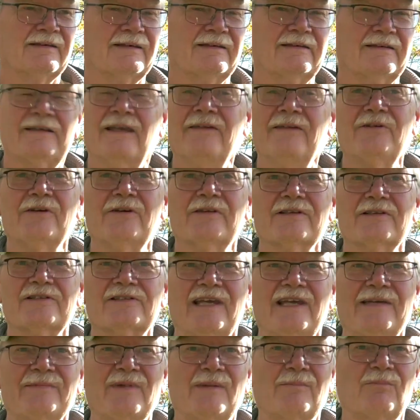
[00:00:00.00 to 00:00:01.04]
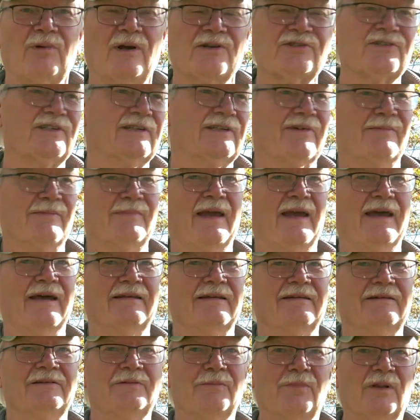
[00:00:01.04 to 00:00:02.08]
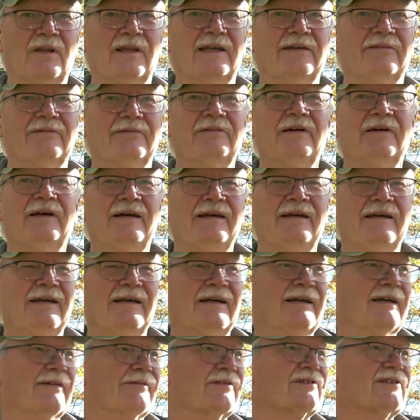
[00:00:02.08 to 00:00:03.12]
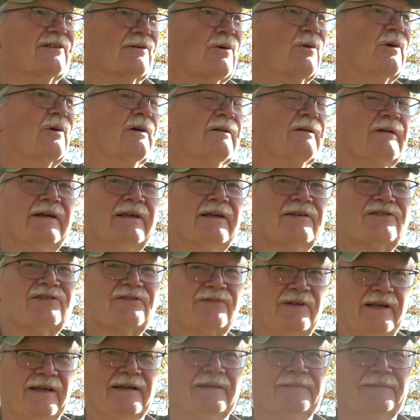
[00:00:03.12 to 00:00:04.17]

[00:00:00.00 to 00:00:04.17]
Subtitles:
give you the same impression of a man, you believe if it's an oral history.